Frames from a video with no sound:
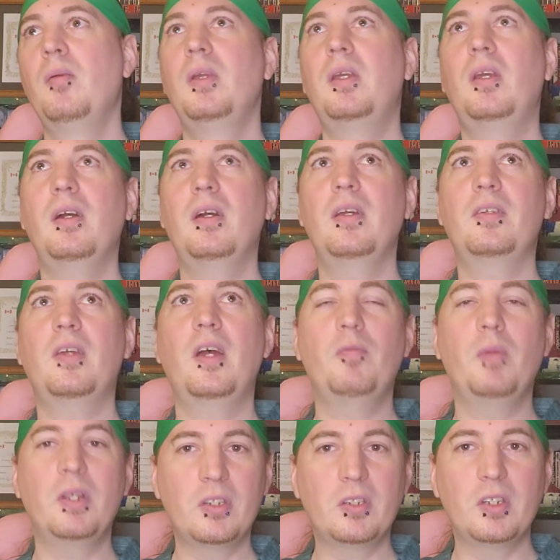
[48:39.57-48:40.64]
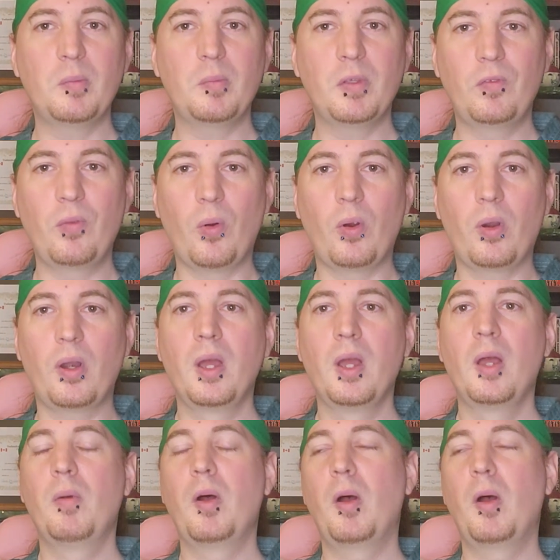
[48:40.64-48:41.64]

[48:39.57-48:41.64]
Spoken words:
because I've mentioned it before,